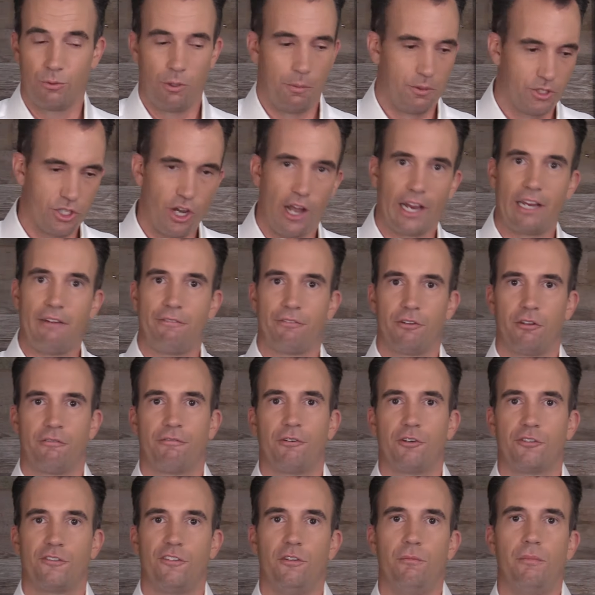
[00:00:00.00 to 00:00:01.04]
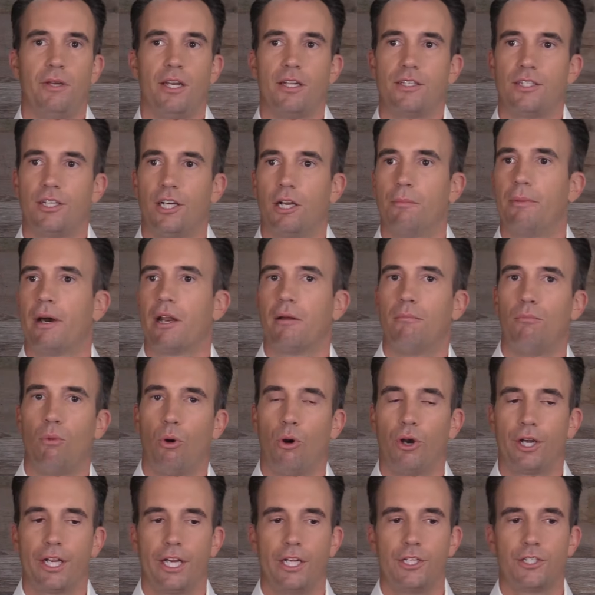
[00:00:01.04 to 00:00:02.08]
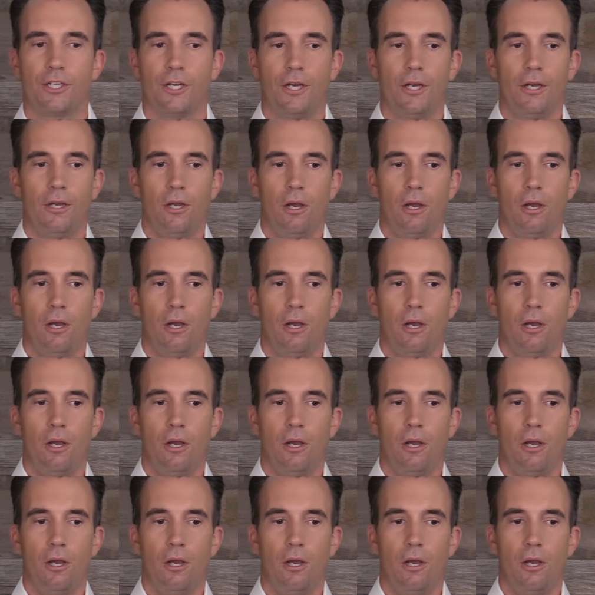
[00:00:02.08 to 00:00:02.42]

We've been talking for the first few minutes here about a mortgage,